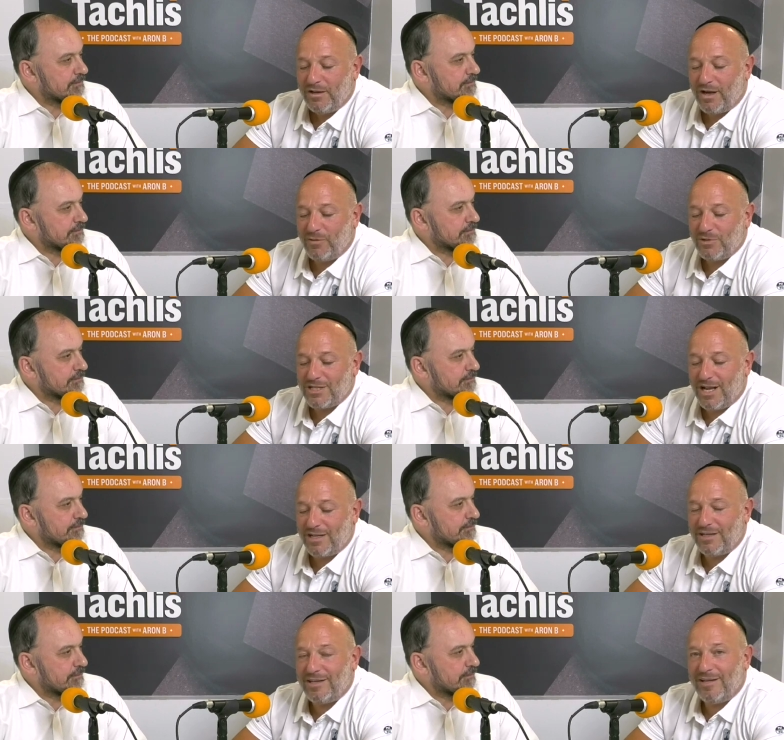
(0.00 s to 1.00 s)
Speaker 1: I was
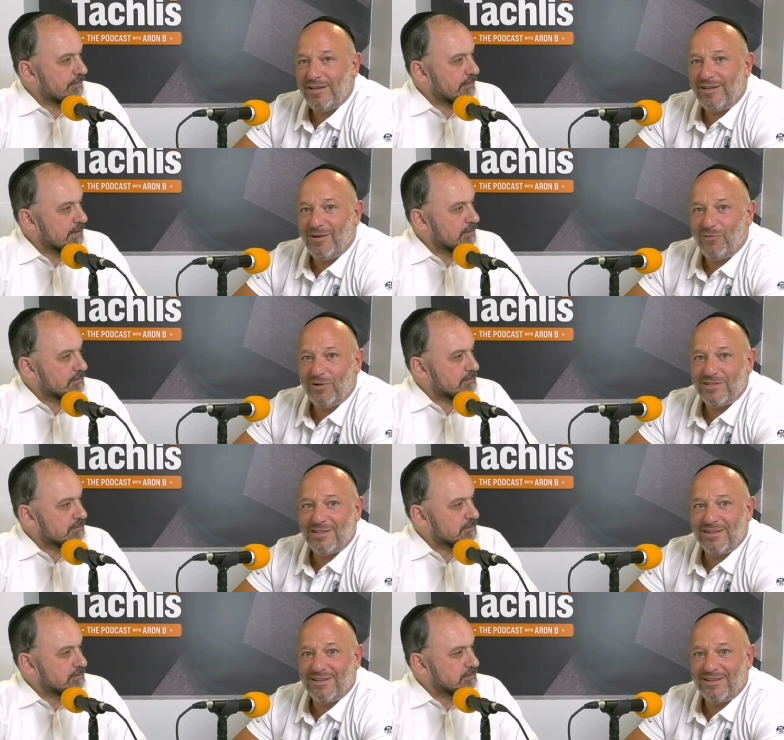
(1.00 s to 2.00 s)
not the kid that
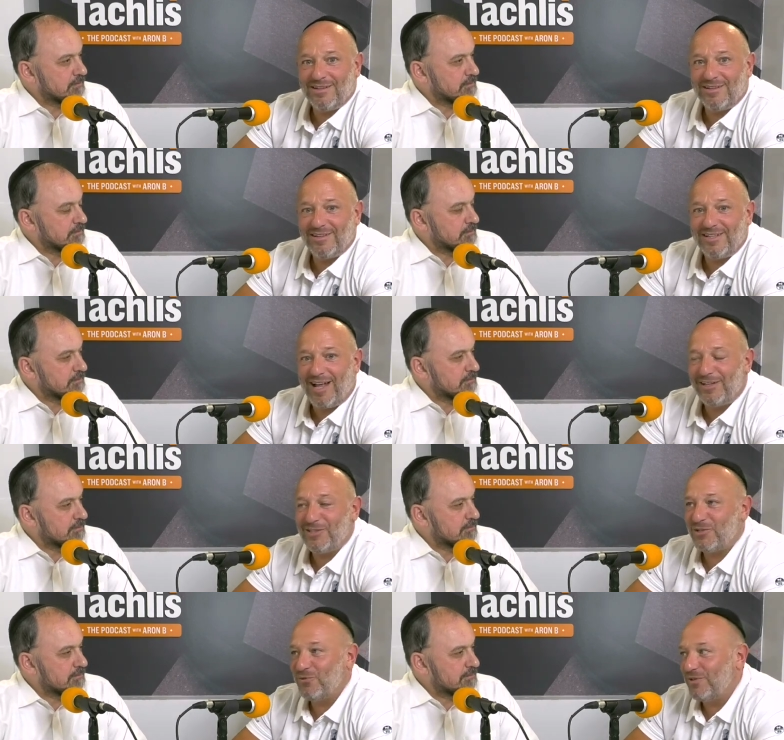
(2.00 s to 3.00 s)
was the the
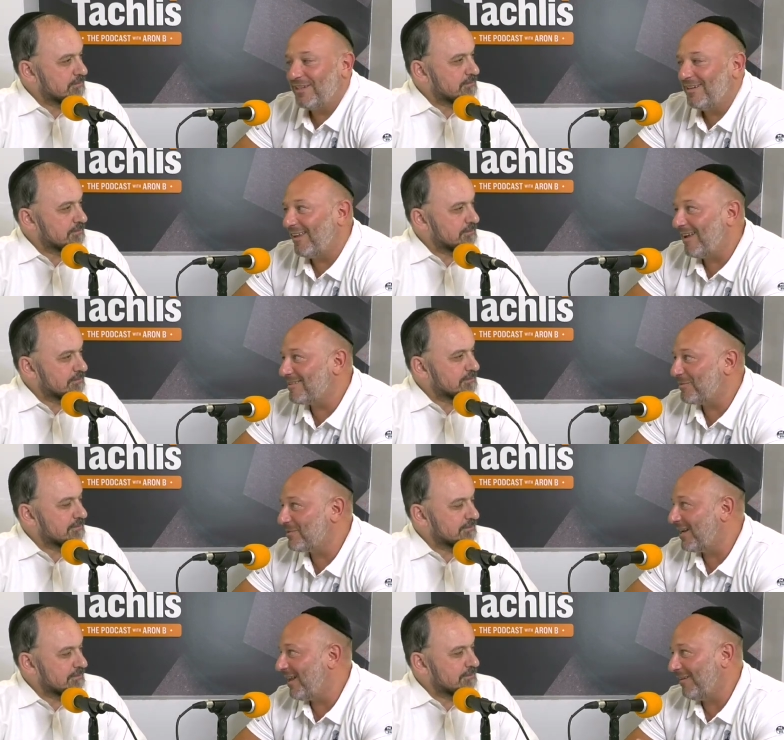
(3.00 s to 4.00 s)
Dalit student in class. I
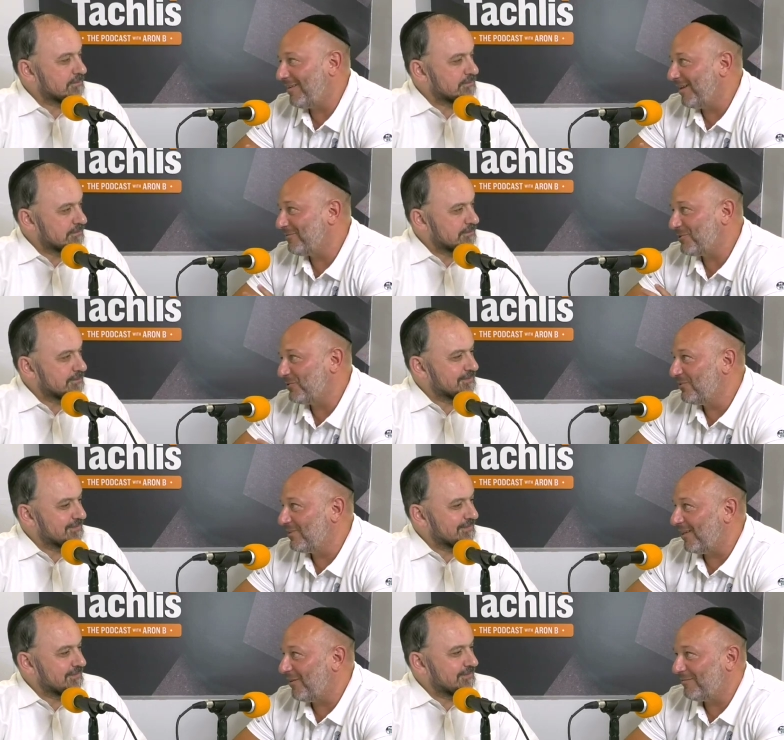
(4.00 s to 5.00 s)
was an Olive Olive
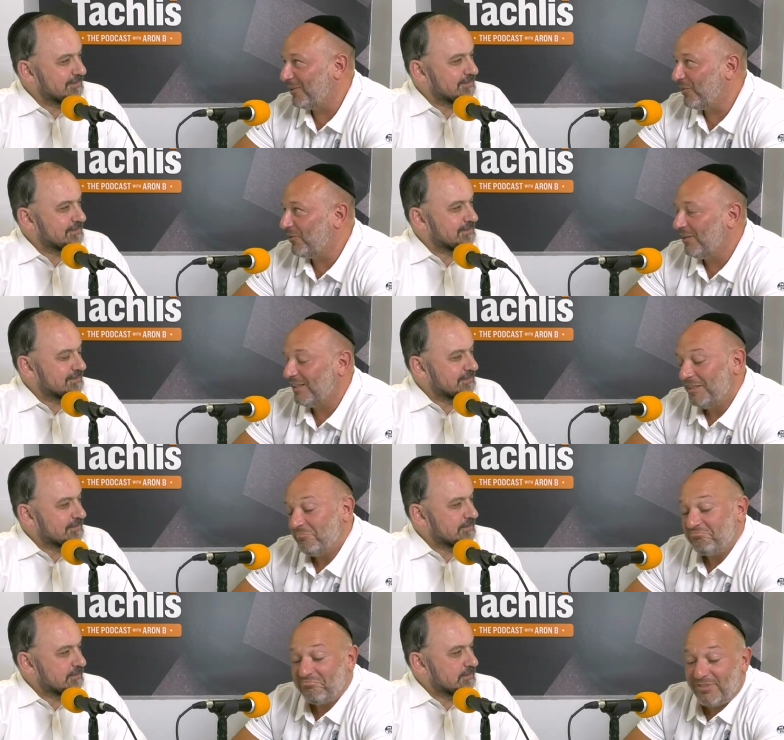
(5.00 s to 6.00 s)
student. I love to learn.
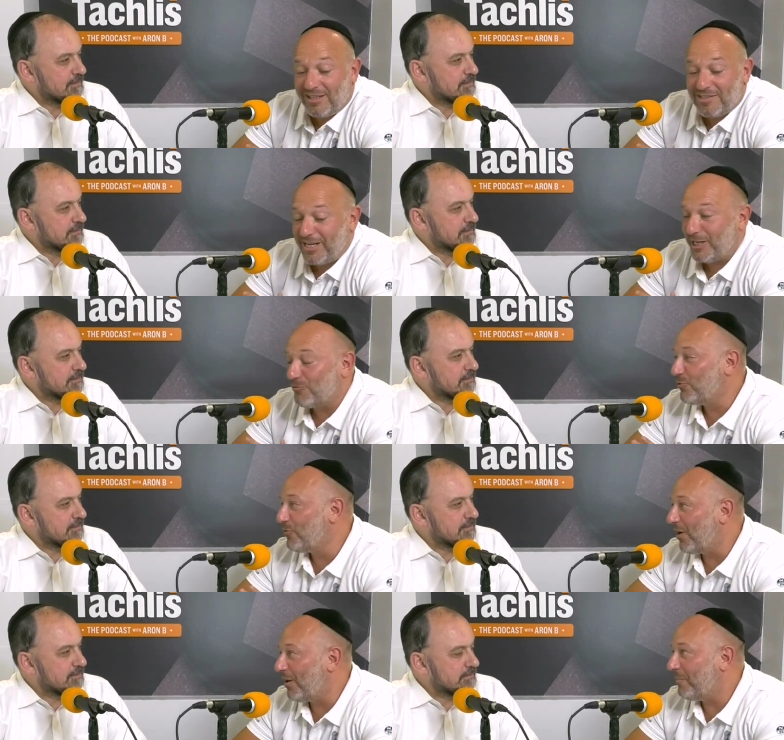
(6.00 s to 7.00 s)
As I
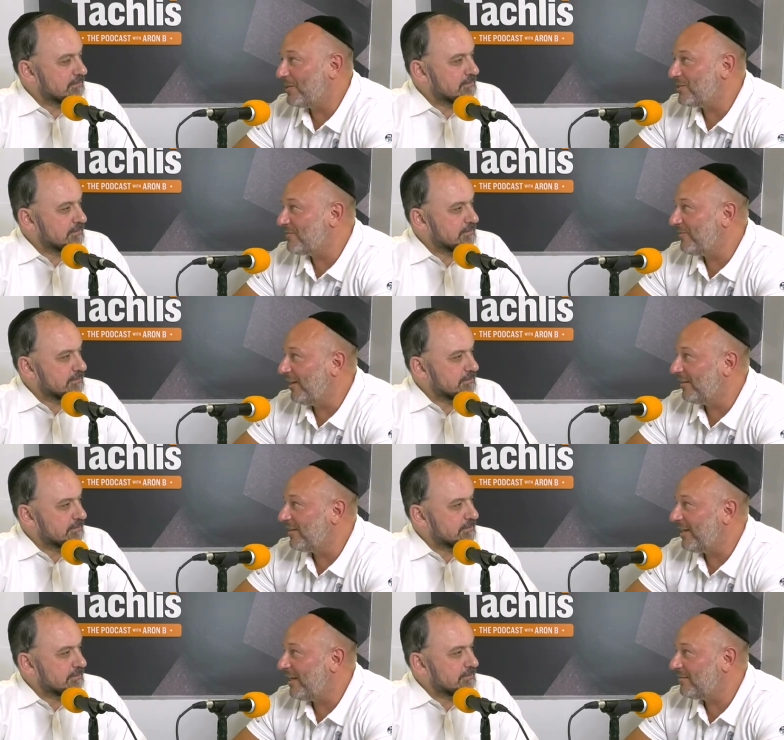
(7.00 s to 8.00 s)
grew up, I just
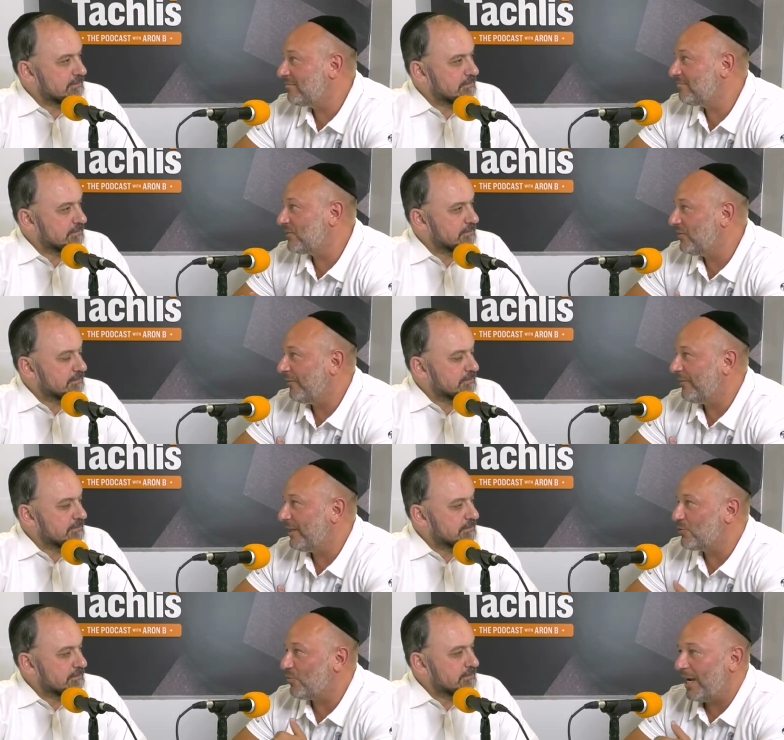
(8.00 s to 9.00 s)
felt that certain things were